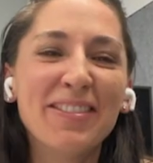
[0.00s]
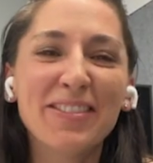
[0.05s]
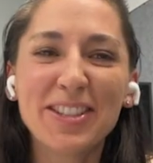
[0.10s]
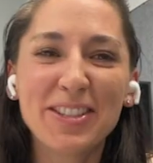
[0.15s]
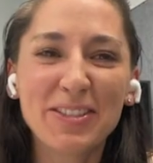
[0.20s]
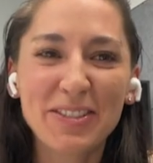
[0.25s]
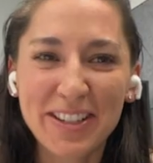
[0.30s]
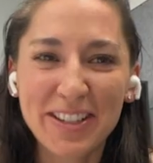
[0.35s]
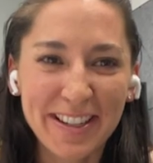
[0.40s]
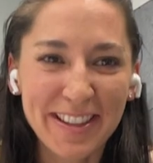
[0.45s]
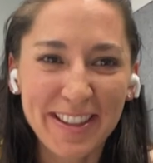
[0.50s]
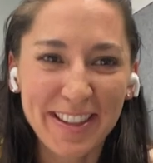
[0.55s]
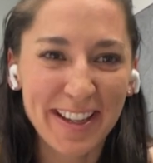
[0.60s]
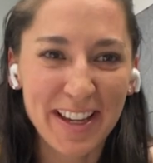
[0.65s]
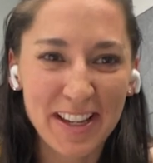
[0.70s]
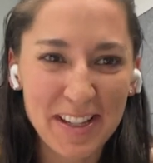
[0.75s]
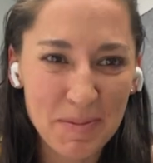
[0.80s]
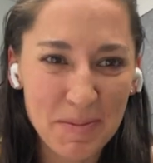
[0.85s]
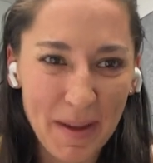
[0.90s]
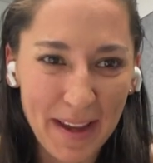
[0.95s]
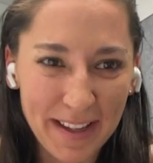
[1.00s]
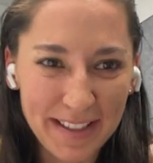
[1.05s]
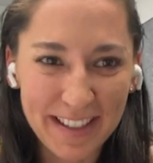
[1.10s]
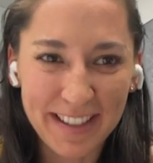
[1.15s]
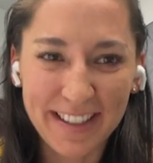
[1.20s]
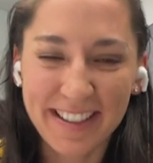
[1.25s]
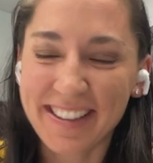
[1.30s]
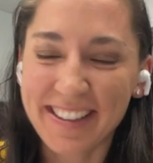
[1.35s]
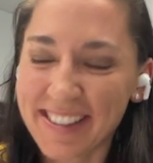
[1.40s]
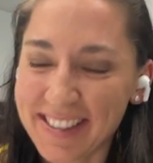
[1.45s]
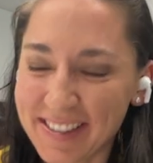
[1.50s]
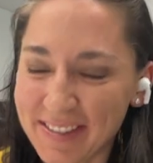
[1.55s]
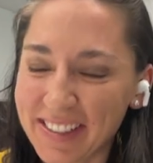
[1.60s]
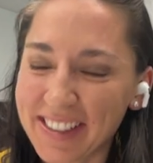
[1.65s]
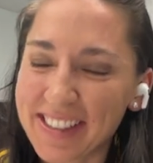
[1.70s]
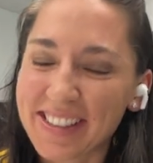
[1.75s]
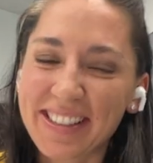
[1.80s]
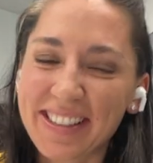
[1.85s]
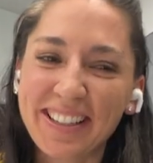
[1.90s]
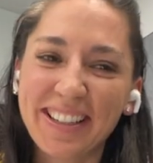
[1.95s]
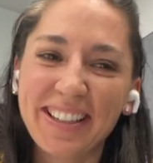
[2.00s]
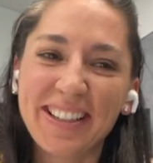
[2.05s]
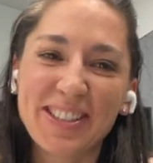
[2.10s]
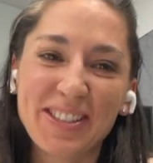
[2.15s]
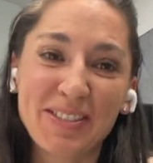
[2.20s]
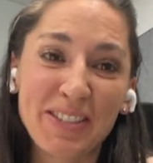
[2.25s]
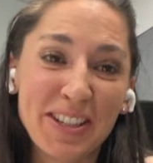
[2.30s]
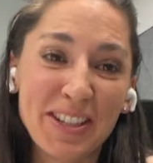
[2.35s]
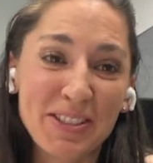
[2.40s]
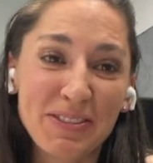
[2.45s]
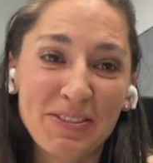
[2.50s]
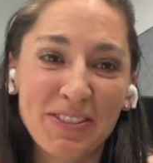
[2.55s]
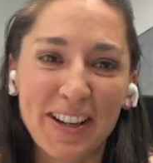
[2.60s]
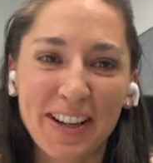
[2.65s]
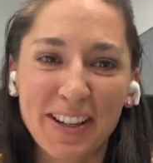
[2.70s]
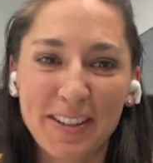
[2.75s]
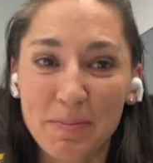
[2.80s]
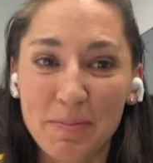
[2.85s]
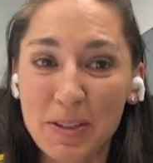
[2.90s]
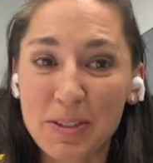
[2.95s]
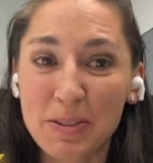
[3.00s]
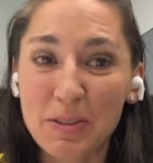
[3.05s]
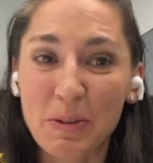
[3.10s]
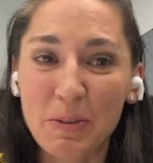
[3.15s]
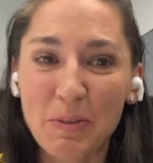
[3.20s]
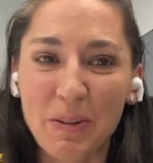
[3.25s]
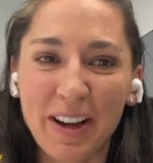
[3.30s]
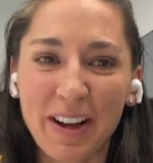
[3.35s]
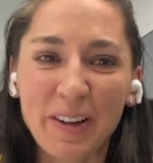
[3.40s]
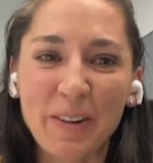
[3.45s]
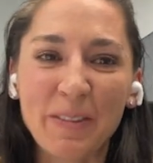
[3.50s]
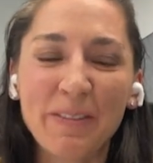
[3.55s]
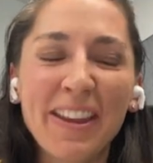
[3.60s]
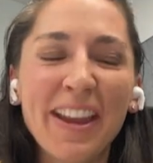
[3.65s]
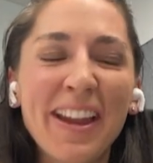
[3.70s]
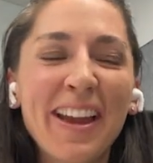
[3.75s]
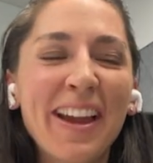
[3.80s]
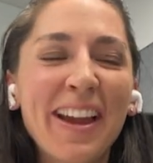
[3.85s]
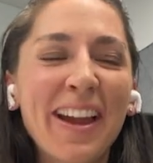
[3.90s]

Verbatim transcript: Never do anything expected. It's, it's, it's fun, but do it well.